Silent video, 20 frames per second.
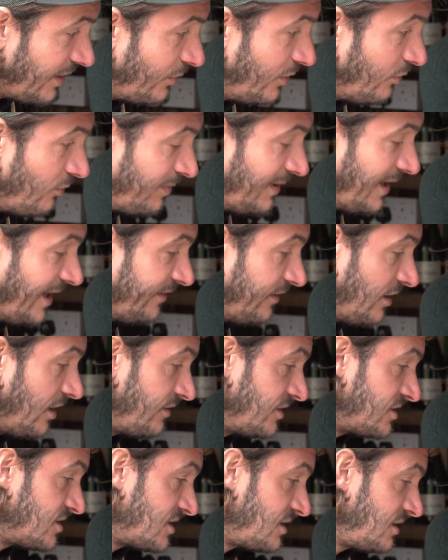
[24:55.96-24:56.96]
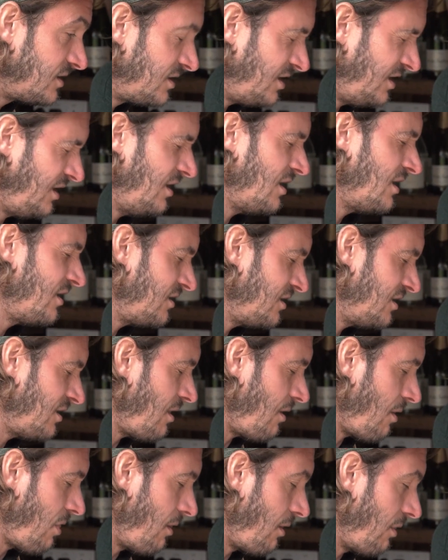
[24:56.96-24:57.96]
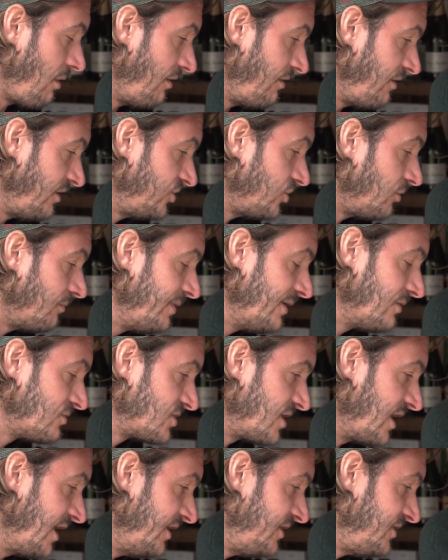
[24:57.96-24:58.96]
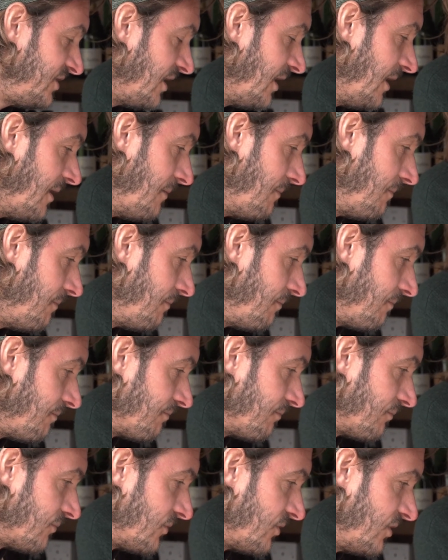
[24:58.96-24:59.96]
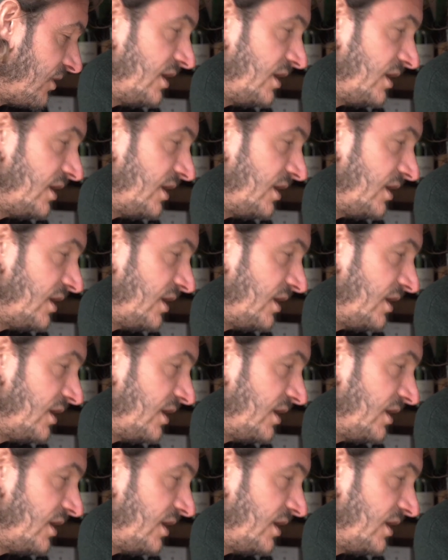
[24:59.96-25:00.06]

we were playing the other the uh, the John Peel stage um, the